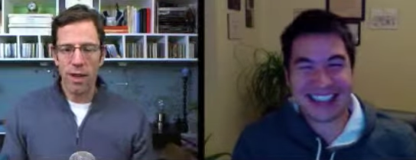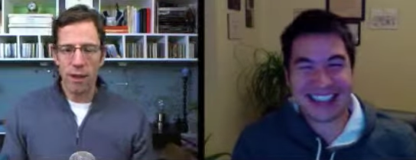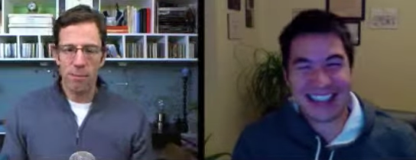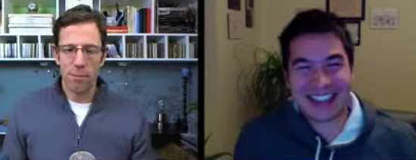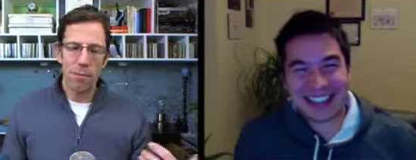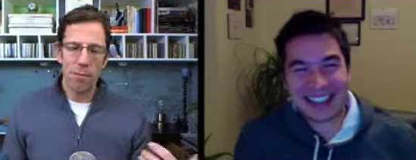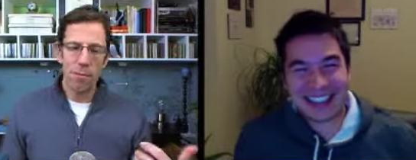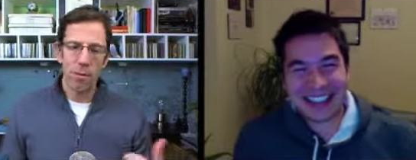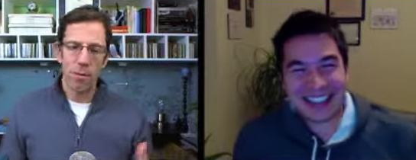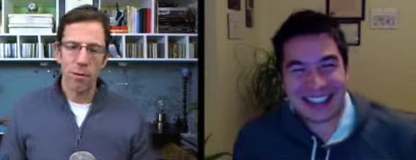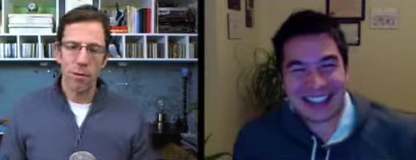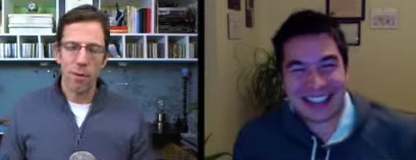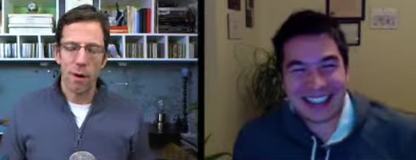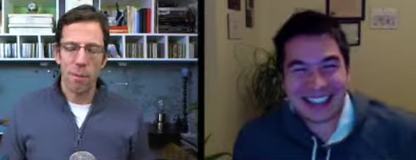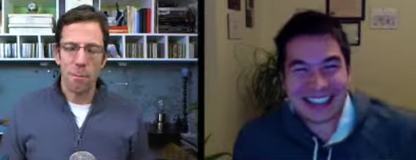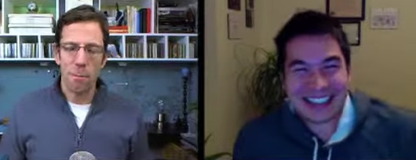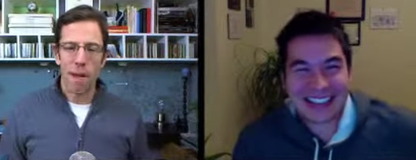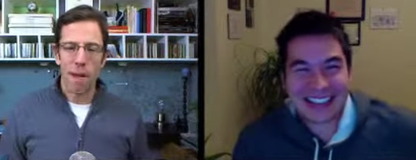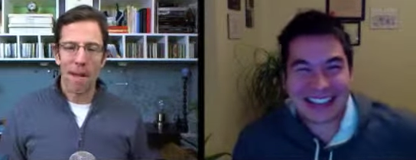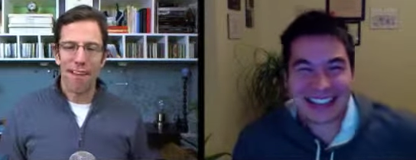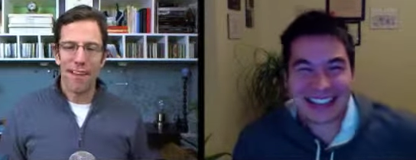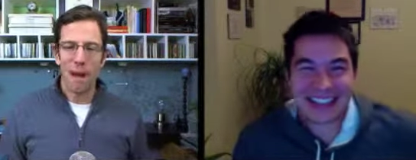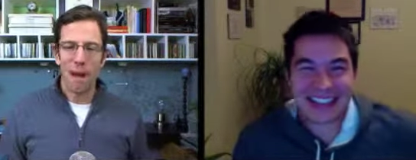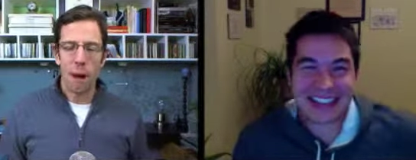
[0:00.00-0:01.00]
Speaker 1: Maybe we'll do a
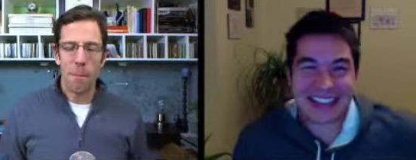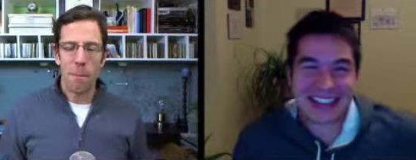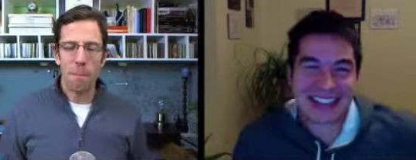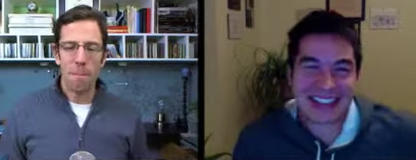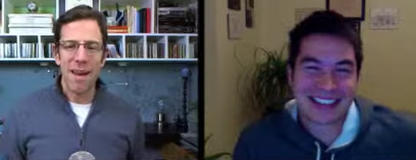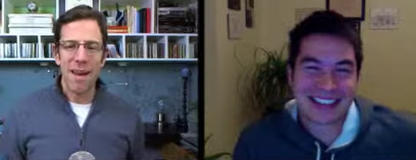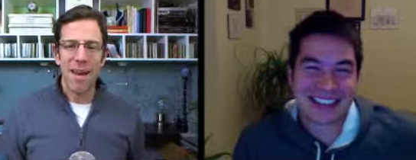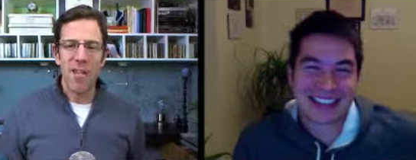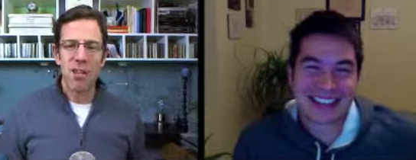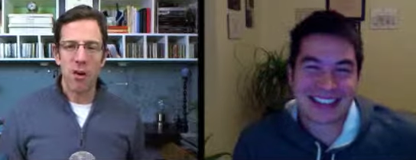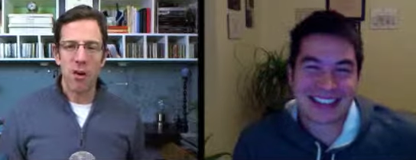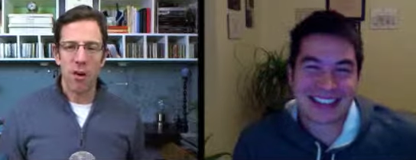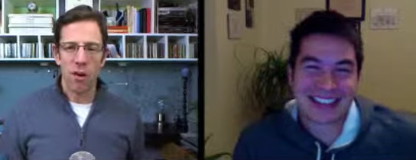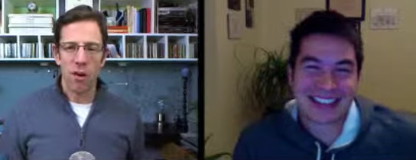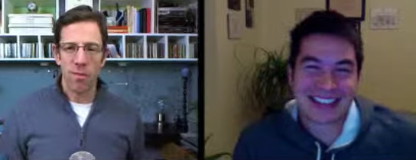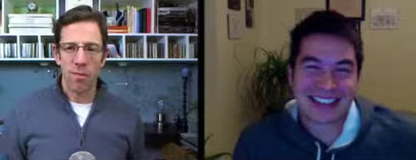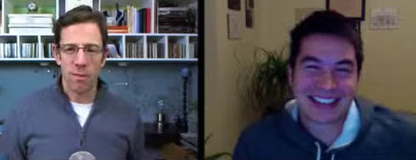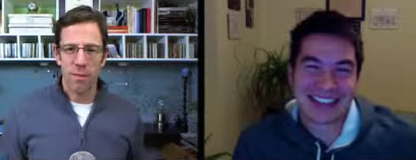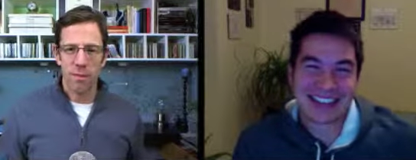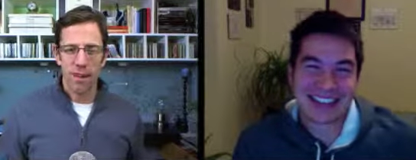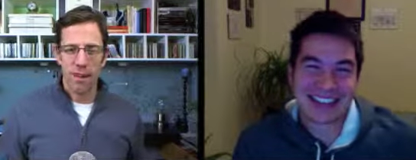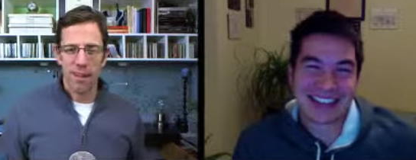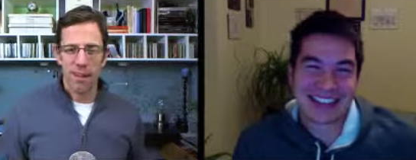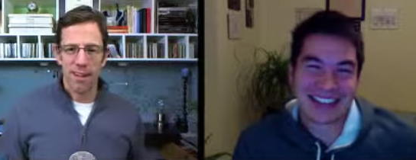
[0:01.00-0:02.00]
mid, a midterm,
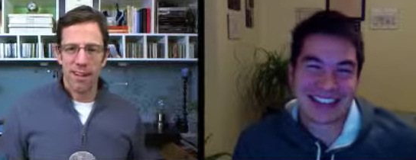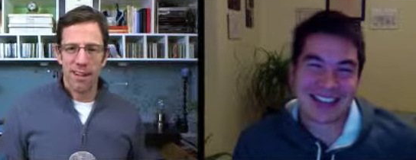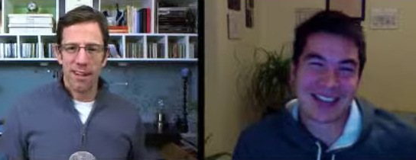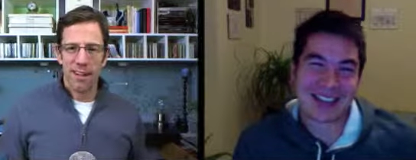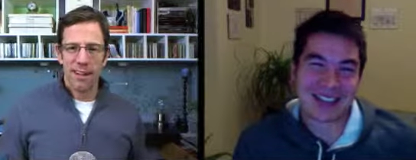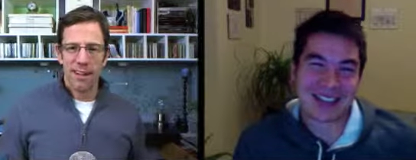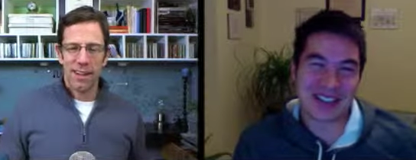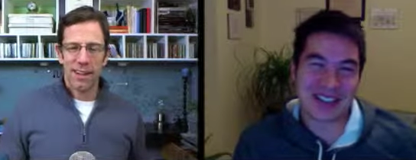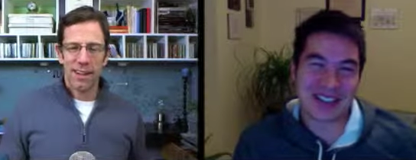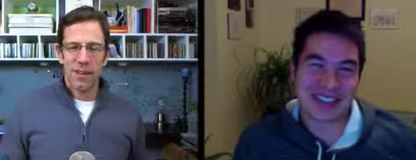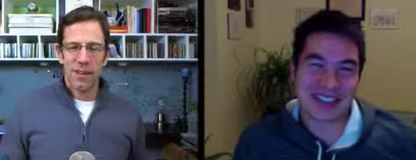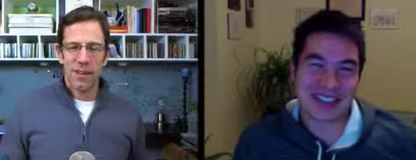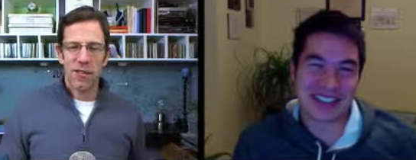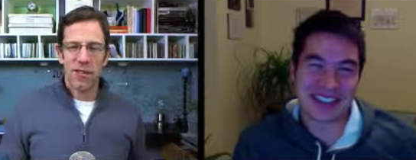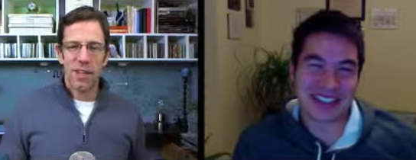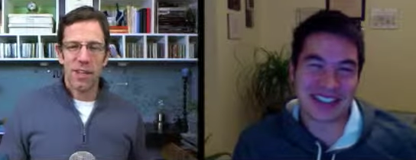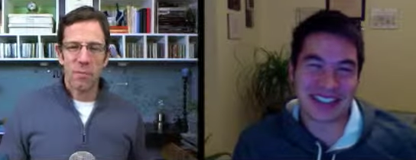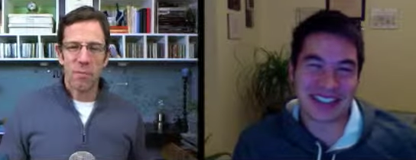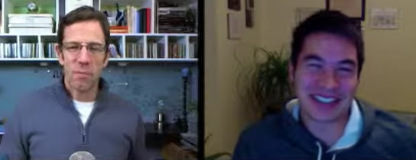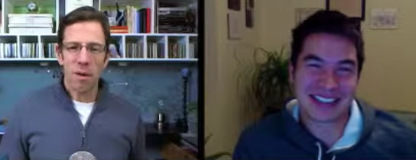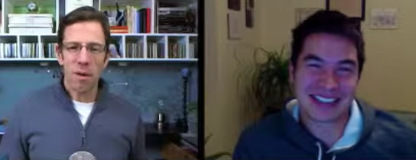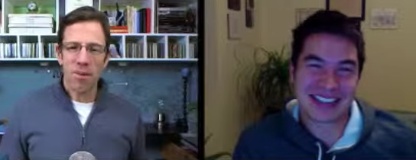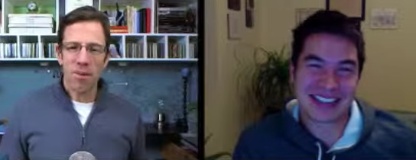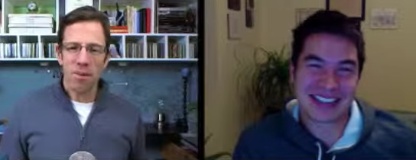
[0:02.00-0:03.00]
you know, six
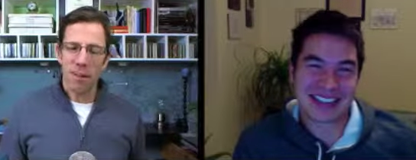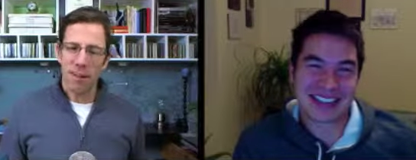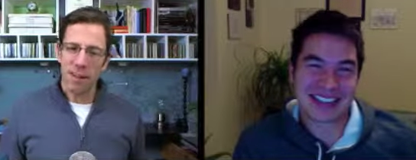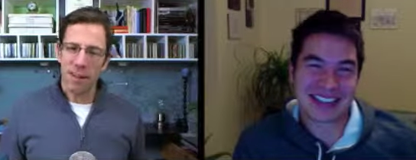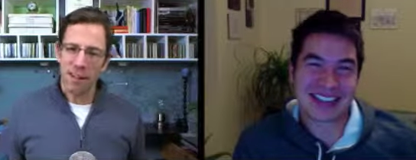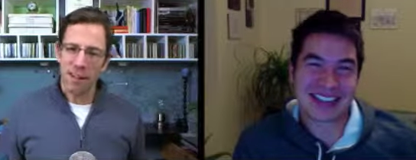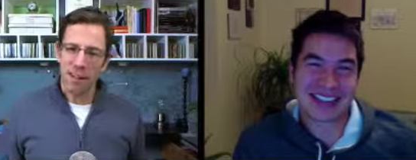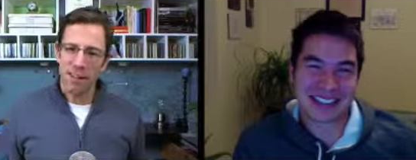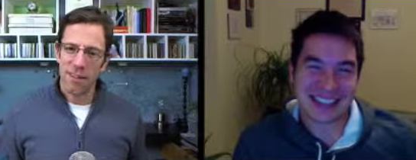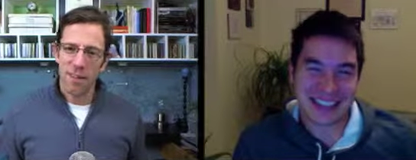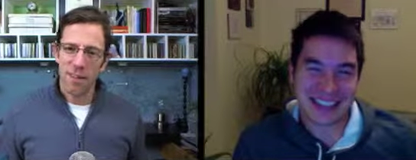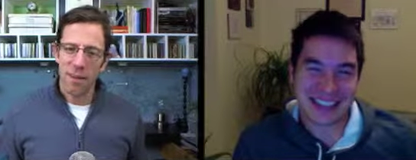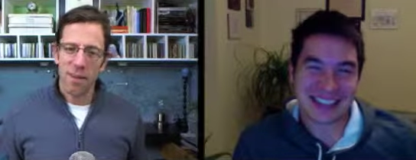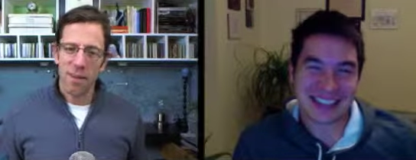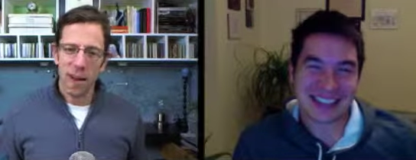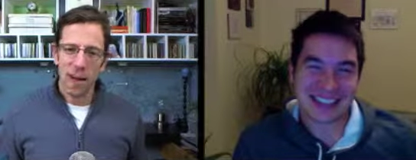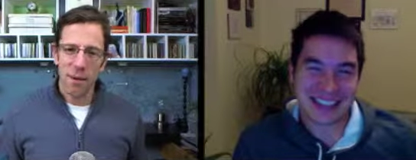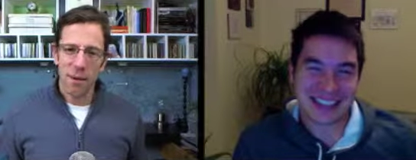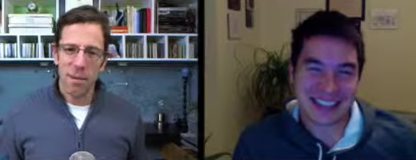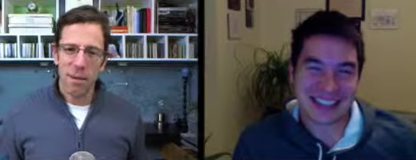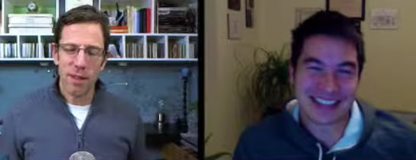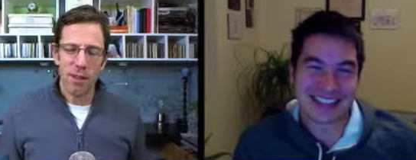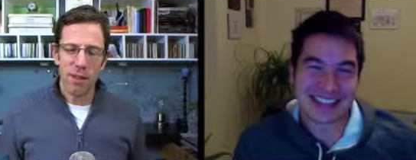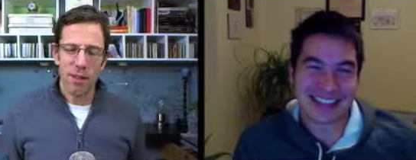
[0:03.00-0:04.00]
months in
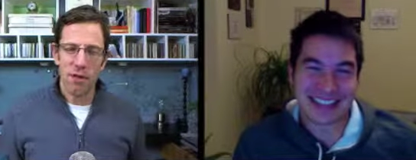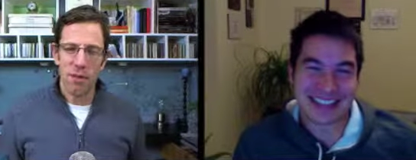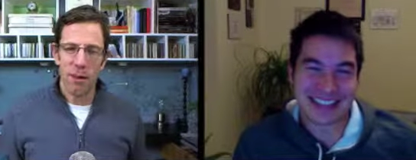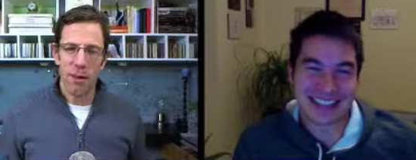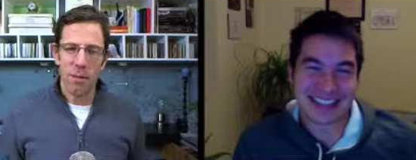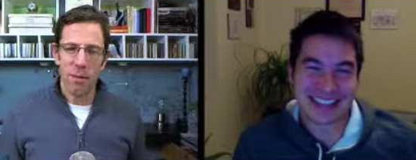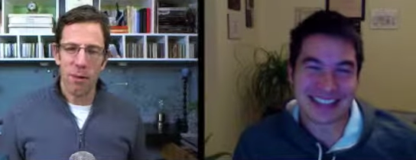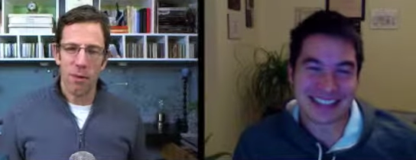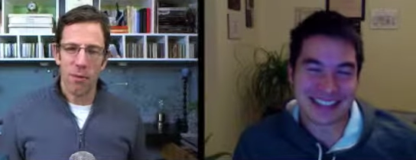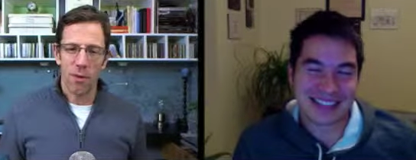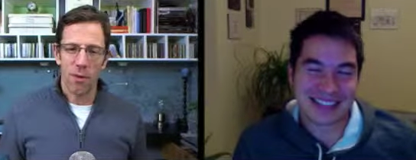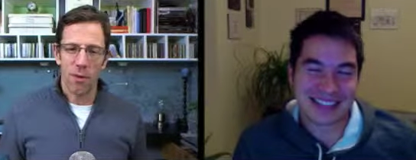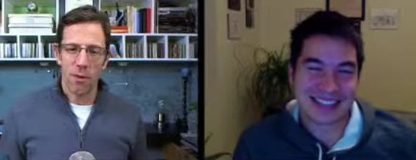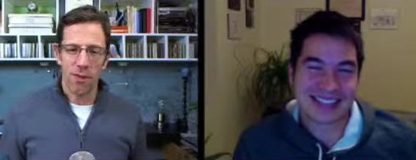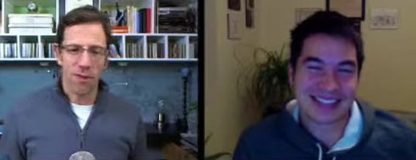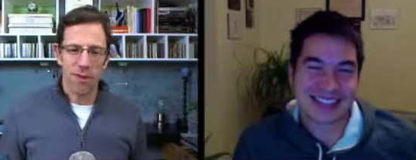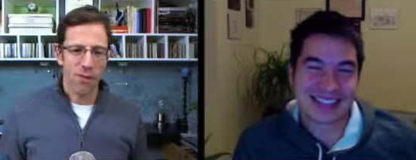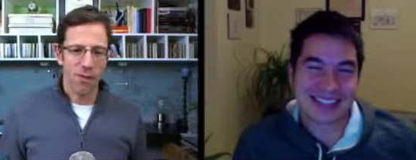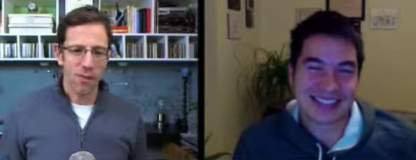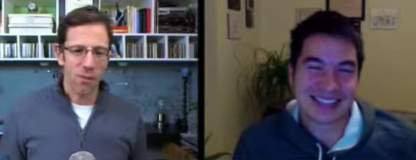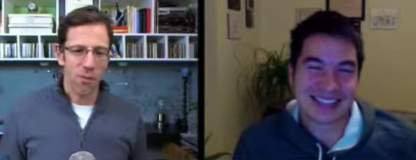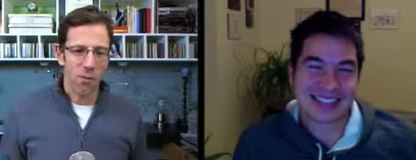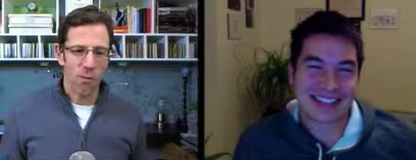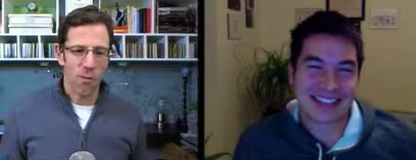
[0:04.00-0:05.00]
sometime in the summer when it's
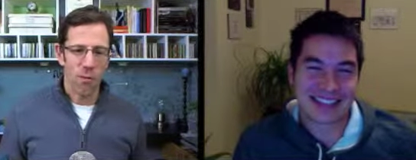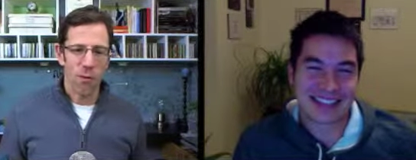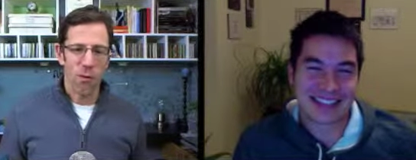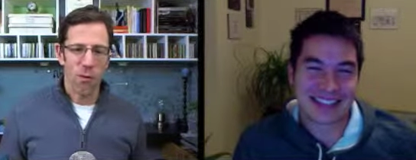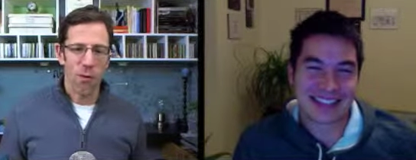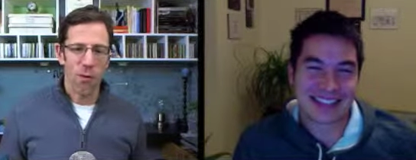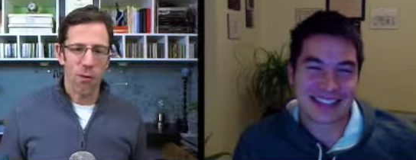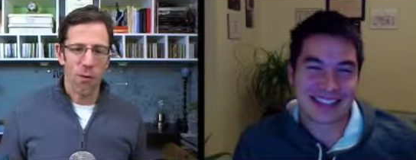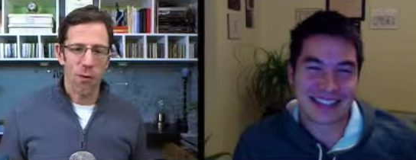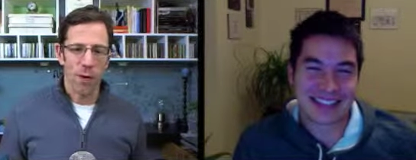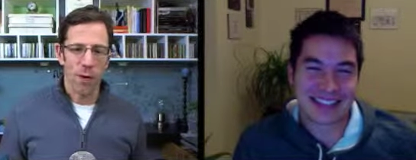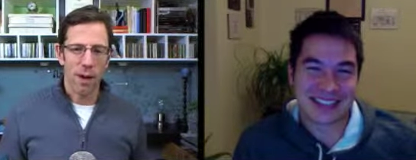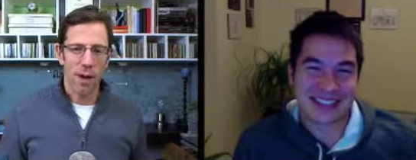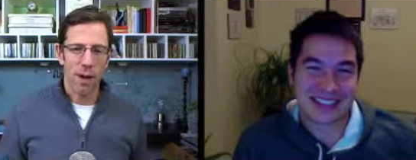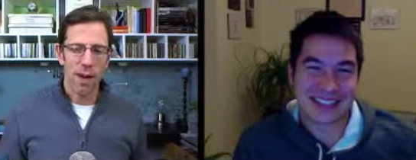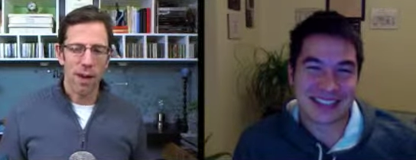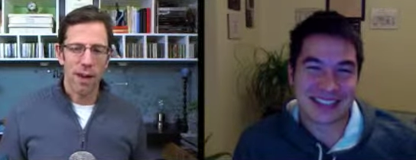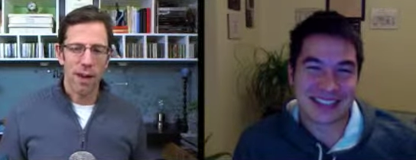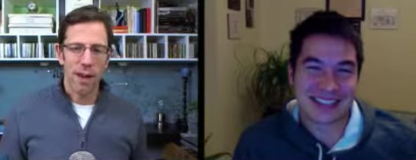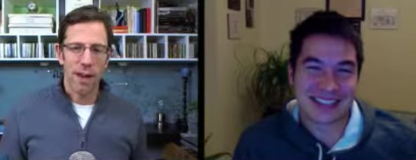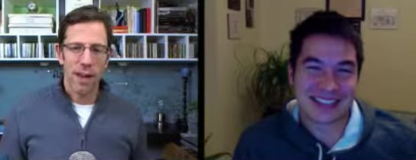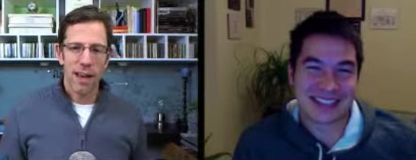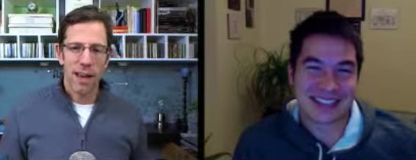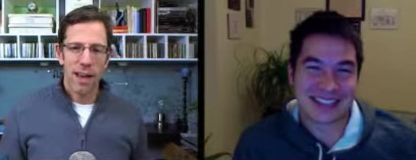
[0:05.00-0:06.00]
nice and warm where we are,
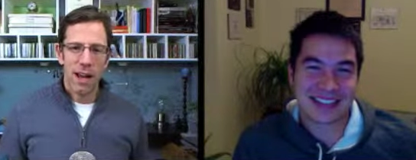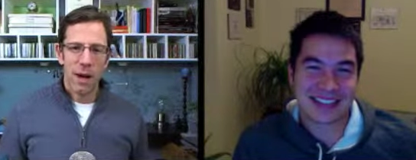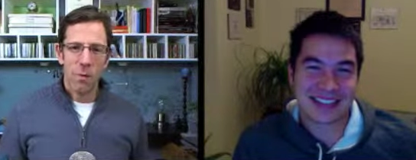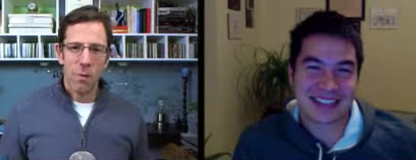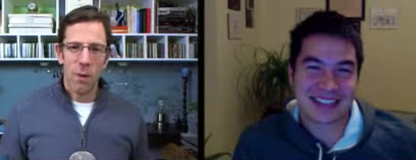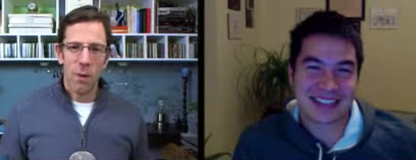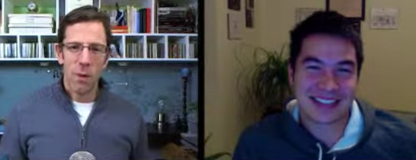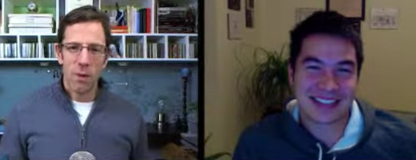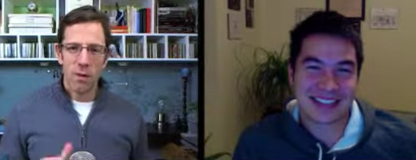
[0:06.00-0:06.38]
we